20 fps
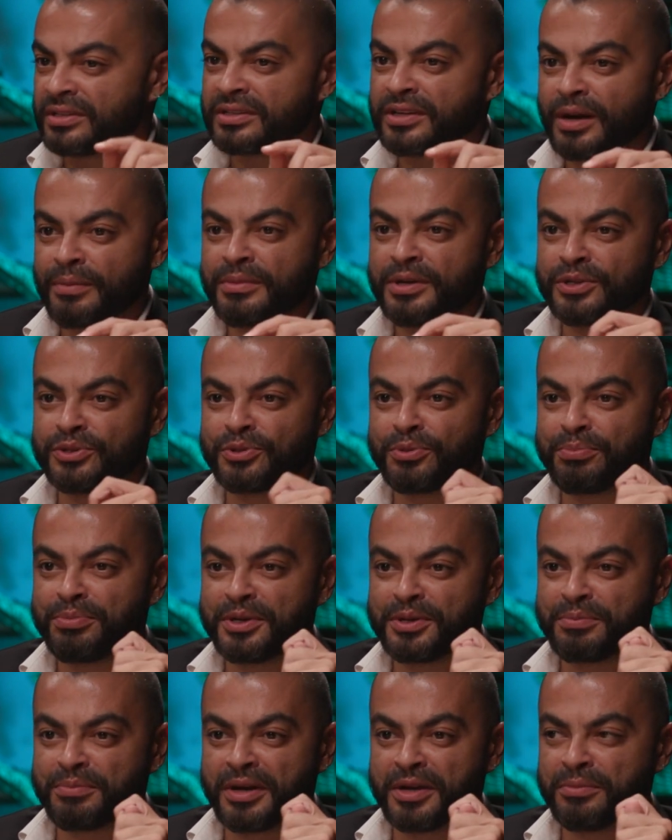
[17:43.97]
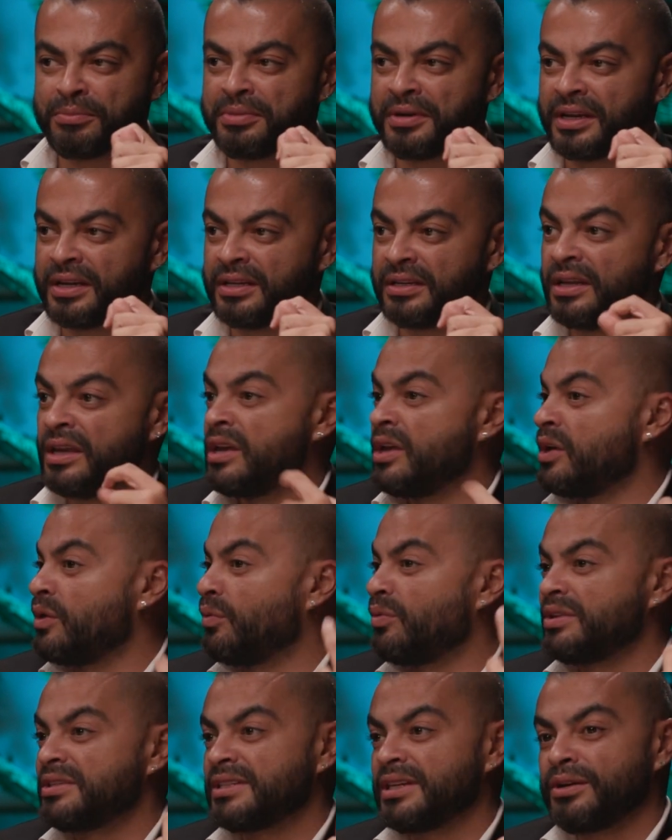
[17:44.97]
coming to pick my brain
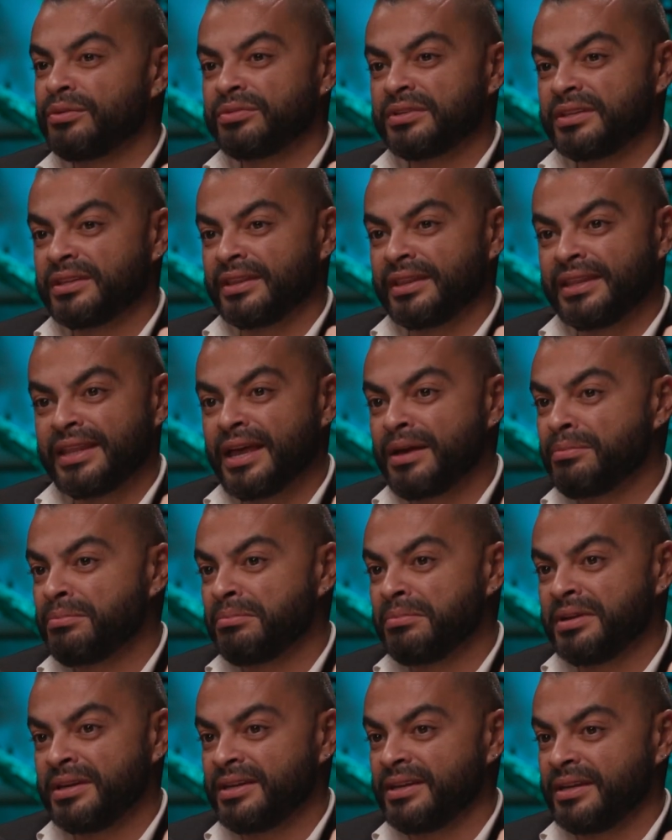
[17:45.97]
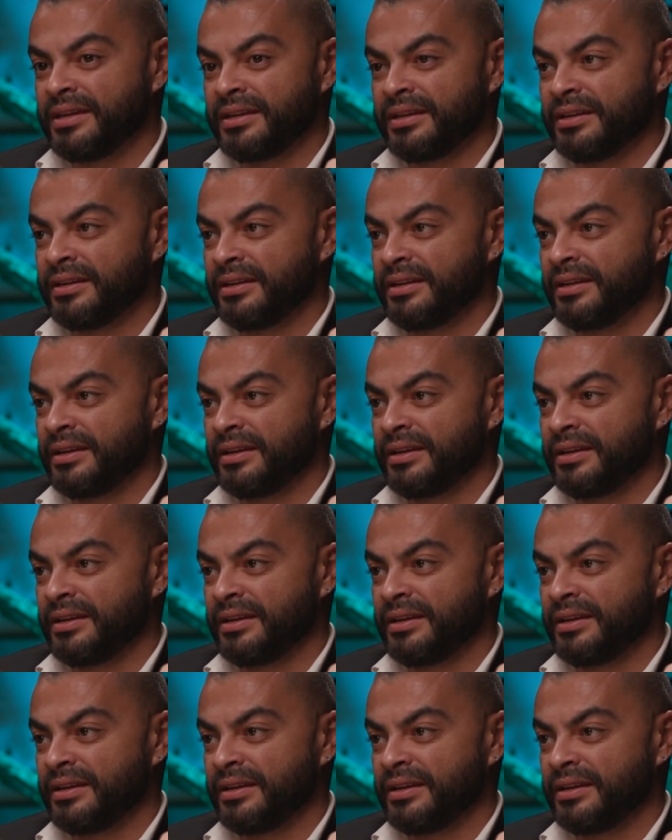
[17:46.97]
without them being